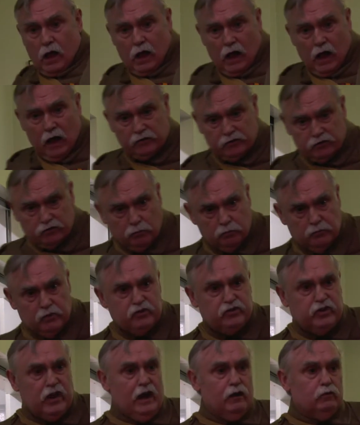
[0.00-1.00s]
and somebody
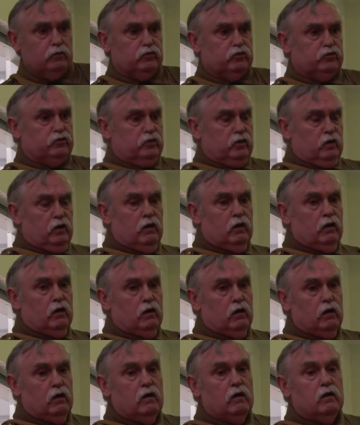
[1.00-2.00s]
shouts,
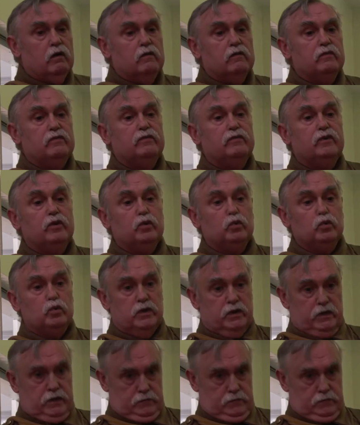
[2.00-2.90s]
food.